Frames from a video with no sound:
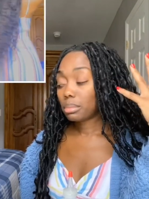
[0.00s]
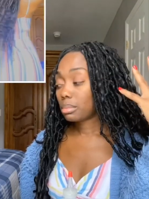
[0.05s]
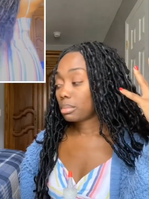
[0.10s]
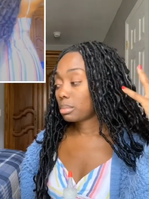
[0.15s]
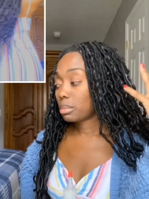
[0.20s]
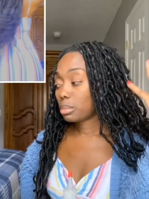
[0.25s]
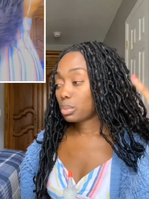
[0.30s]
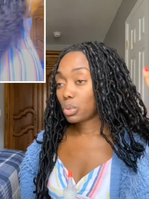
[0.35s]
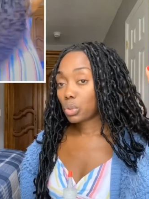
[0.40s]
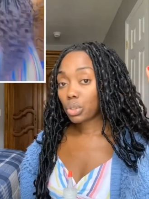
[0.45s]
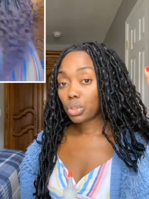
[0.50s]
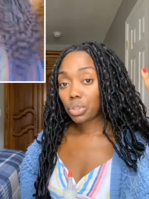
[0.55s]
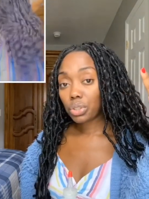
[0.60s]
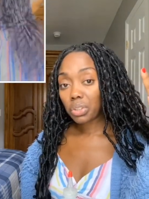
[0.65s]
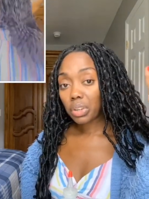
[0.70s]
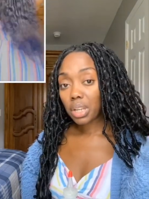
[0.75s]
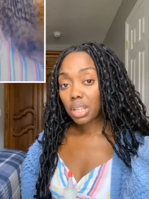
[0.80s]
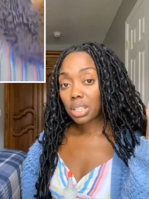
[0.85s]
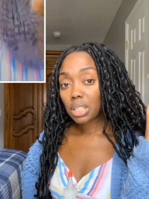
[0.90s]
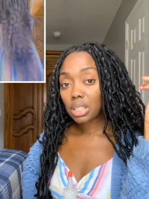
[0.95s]

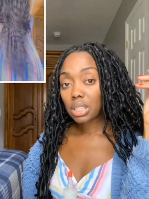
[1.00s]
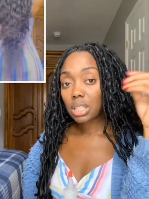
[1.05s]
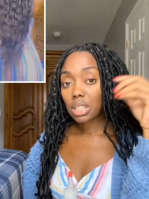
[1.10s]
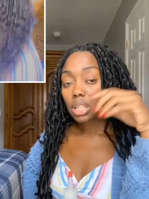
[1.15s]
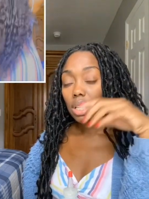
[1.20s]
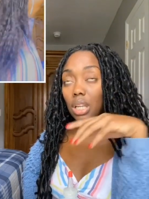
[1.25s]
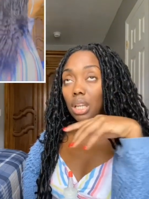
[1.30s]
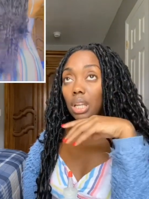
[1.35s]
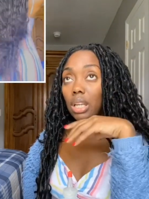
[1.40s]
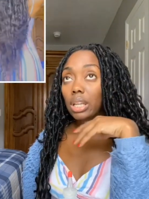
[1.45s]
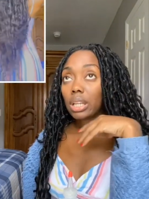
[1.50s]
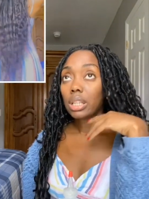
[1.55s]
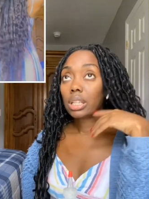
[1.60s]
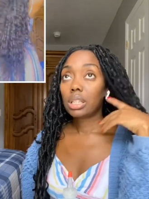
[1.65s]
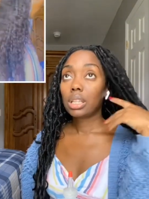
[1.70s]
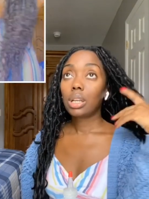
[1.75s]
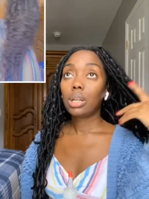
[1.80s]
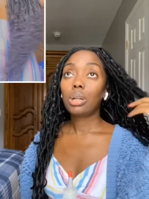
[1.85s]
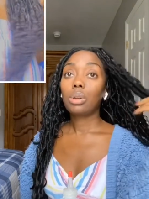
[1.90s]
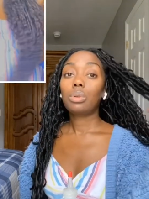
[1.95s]
moisturized.
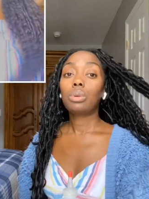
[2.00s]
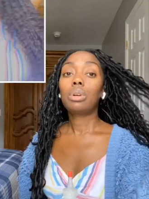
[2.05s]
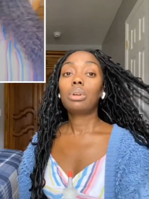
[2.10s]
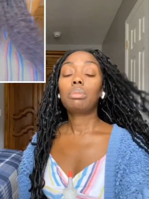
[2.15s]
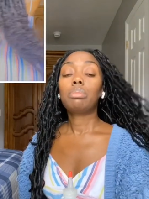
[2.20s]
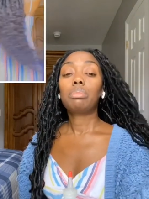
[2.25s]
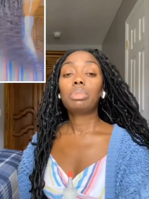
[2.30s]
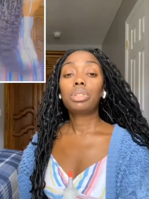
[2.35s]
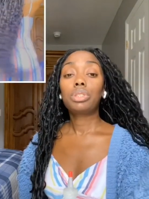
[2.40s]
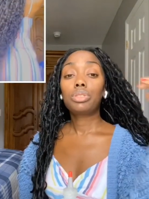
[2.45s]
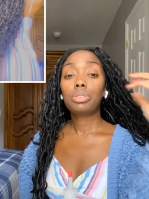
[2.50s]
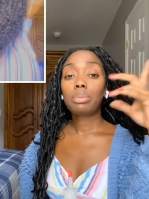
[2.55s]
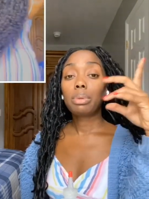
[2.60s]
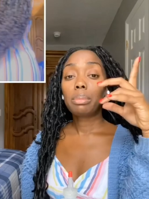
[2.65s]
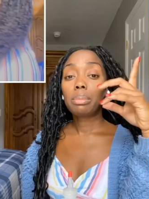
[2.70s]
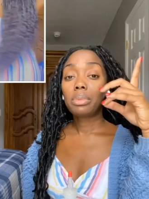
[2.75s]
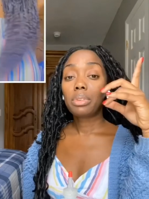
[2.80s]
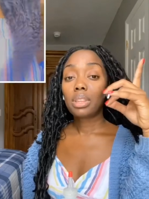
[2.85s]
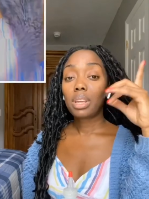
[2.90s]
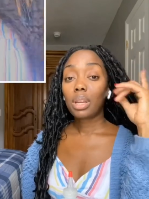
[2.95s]
Now, please remember
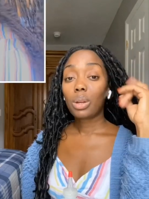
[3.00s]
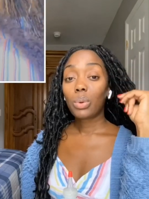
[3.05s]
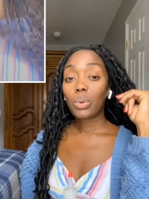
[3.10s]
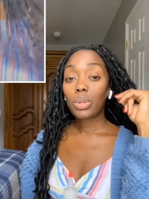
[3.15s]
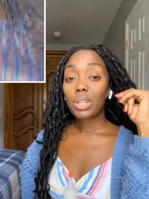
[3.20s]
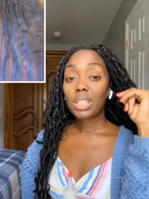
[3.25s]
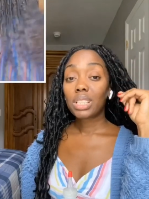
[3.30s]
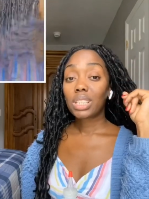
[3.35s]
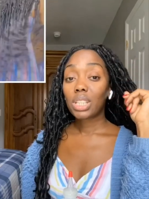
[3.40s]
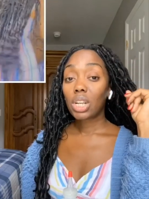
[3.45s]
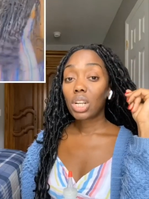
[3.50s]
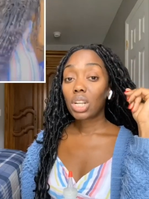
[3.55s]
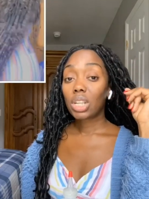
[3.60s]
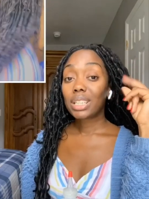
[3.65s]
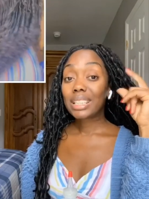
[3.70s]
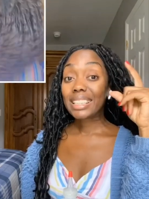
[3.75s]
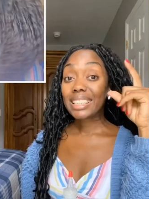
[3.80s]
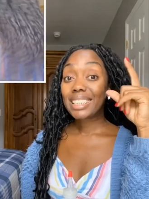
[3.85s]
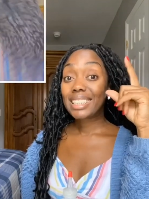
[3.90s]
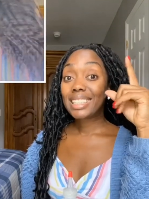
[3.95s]
that oils are
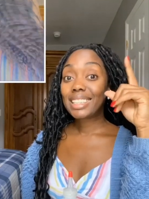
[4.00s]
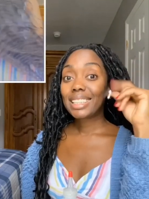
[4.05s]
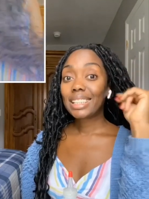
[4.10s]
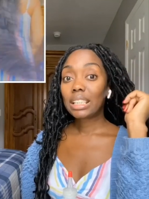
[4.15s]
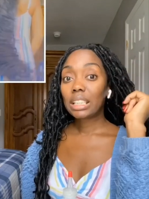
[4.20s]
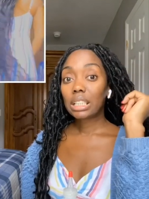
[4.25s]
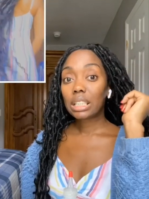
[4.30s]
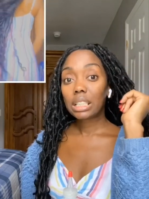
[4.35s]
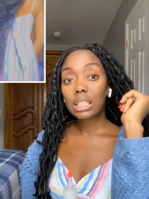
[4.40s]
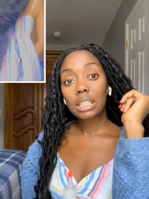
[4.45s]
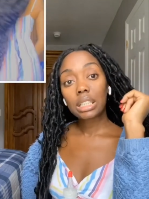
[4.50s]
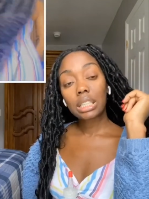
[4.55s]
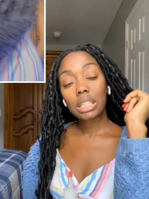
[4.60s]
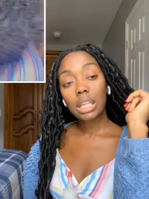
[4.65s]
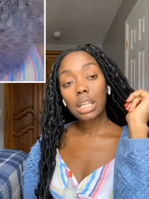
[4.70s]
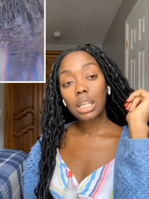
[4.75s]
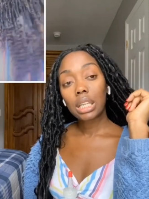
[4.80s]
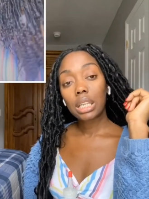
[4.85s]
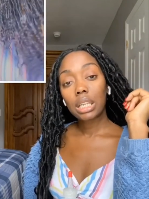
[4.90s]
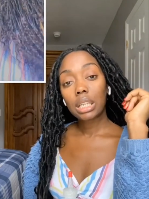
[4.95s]
sealants.
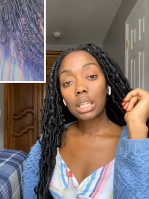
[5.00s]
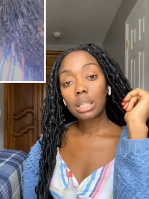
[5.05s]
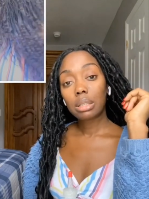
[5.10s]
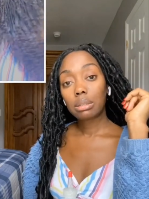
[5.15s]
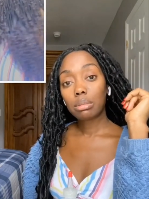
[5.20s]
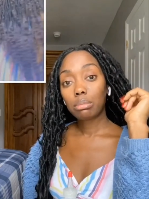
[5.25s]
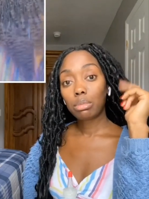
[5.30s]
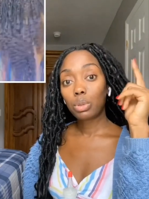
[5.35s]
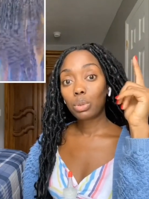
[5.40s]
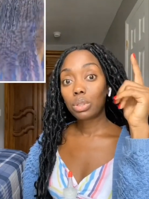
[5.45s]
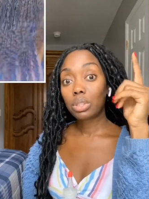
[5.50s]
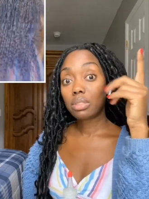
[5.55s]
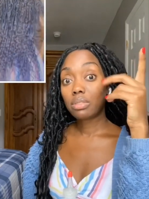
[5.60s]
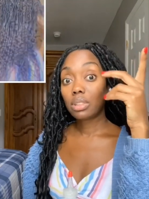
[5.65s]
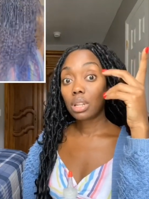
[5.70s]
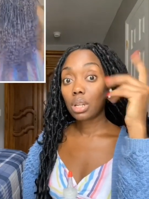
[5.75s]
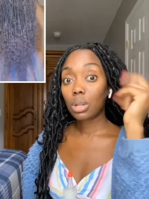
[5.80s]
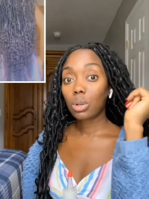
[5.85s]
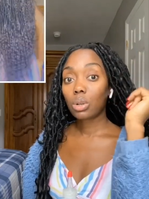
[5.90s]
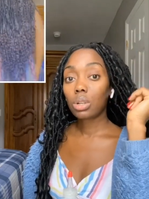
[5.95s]
Most, if not
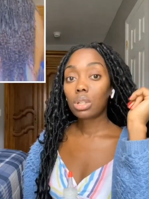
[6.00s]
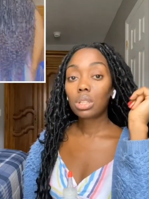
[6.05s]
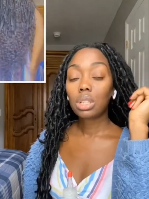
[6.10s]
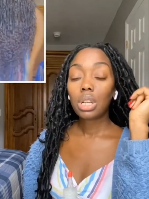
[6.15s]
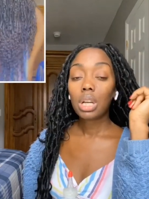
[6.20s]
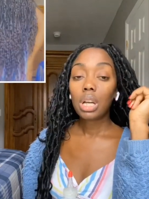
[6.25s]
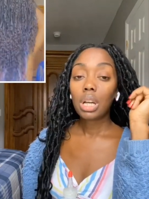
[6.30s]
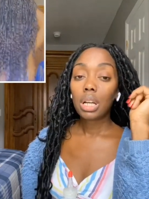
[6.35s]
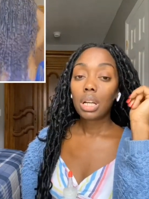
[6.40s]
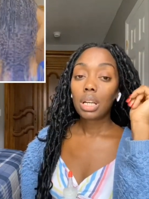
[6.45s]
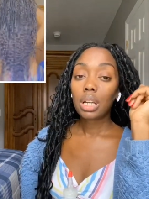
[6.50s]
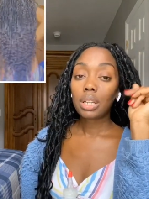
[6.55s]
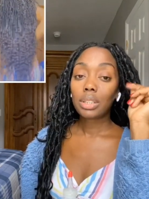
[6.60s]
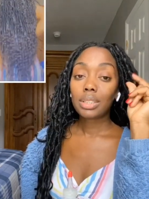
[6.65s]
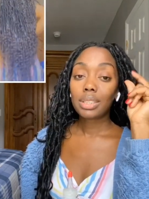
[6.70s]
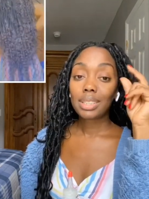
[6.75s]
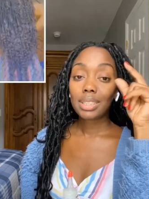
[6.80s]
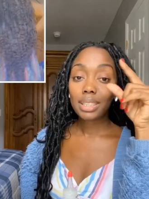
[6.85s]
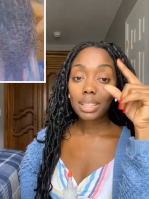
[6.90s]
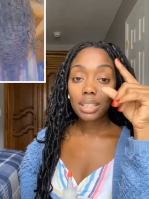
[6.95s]
all, are
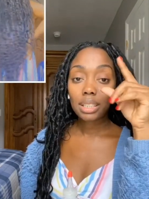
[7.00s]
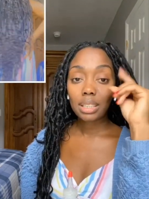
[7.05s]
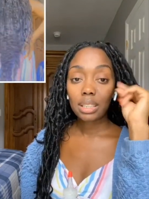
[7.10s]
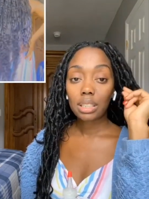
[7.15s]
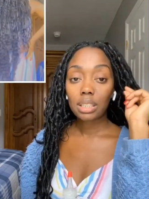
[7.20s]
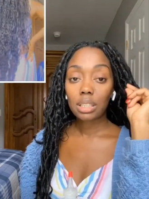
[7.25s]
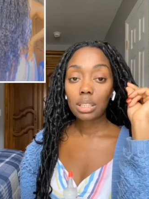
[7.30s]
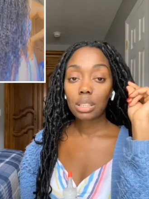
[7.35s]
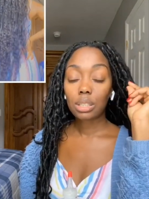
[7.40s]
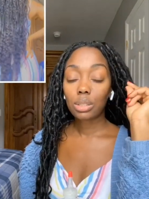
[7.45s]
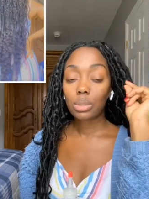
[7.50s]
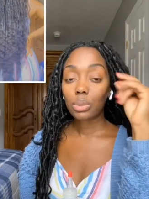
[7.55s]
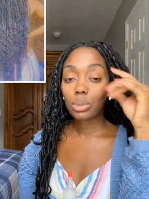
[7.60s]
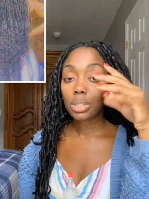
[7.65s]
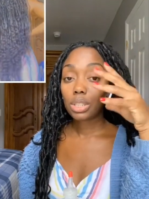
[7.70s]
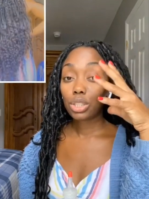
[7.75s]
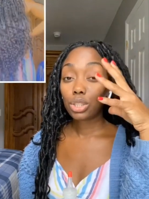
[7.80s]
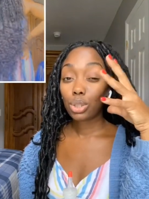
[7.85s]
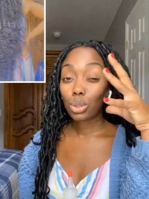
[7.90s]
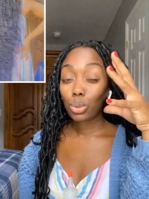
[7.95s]
sealants, so they
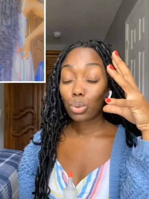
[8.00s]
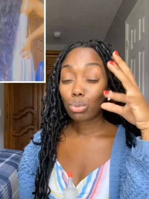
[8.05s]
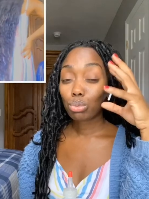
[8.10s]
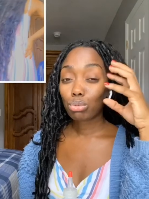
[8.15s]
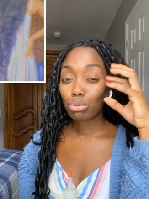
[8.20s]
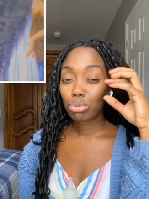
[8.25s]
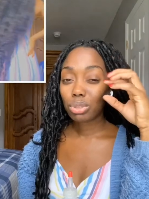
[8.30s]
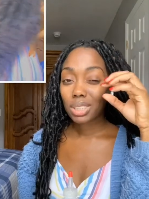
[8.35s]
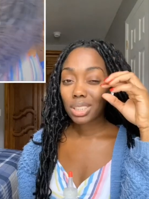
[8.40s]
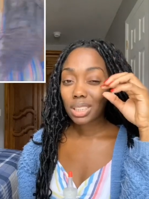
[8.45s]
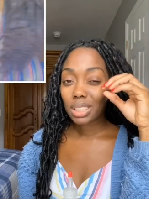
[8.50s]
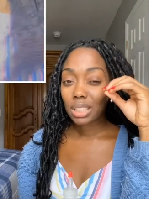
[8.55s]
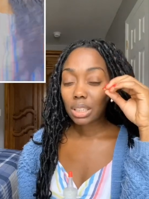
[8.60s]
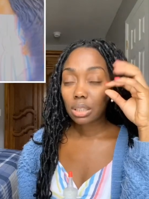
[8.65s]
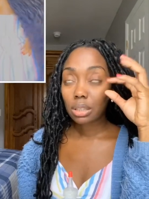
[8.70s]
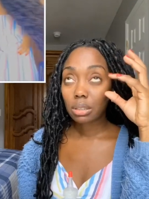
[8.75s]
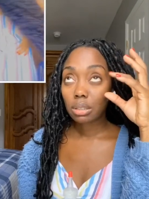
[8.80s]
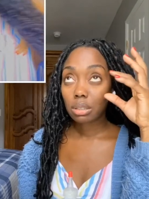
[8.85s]
don't really